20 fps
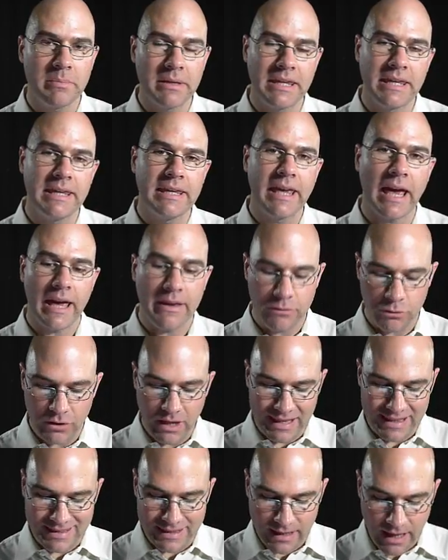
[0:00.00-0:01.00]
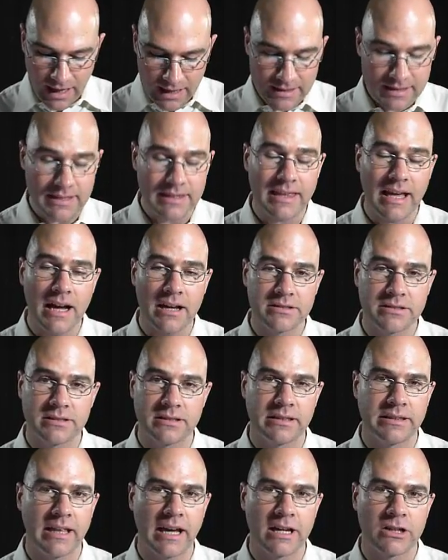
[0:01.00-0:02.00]
Remember, he gave you that
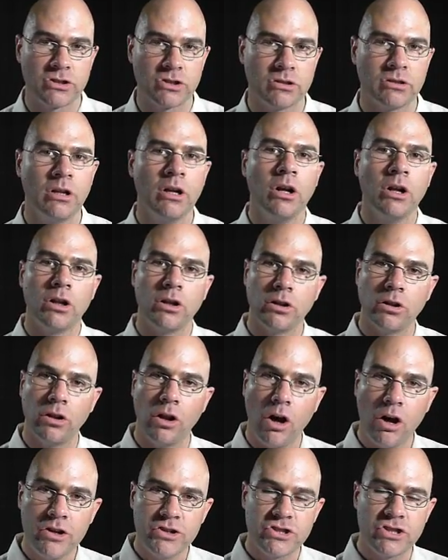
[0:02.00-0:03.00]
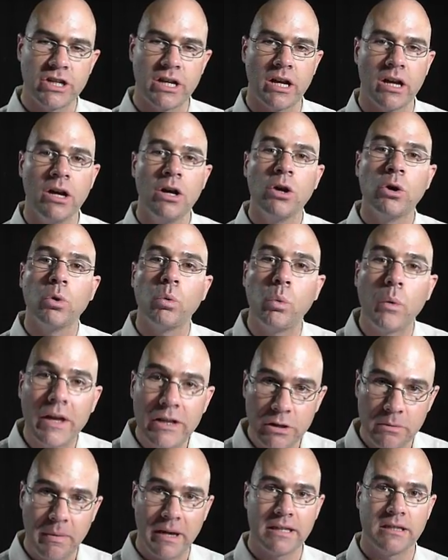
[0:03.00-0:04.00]
90,000 deduction last year
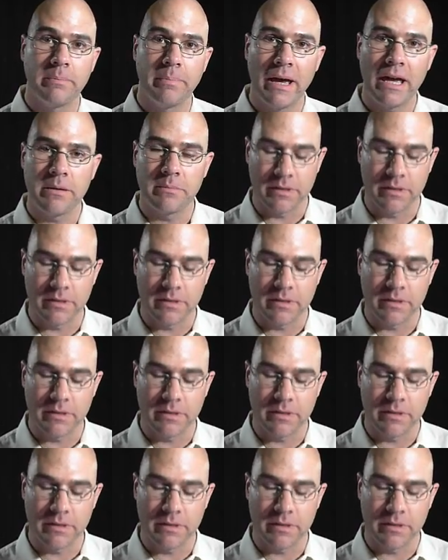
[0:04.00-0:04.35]
when you made the